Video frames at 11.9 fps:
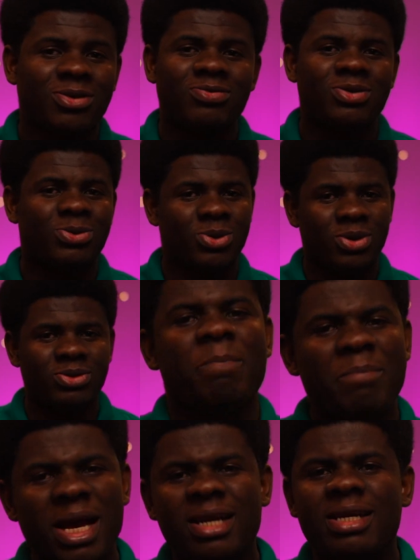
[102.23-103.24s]
of the world.
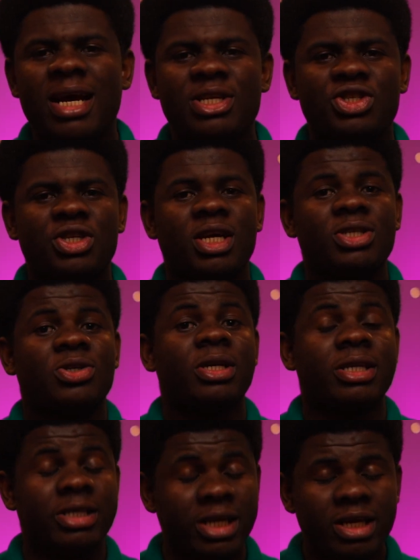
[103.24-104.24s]
Many Nigerians on
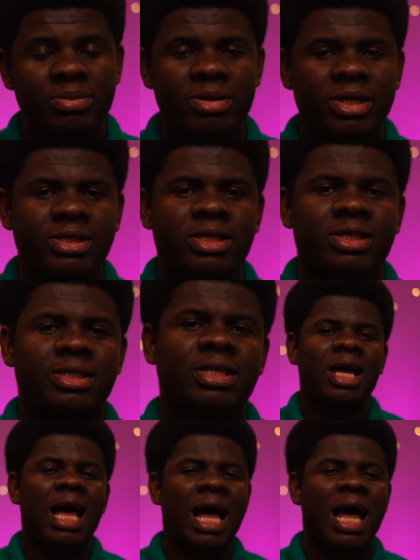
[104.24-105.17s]
a daily basis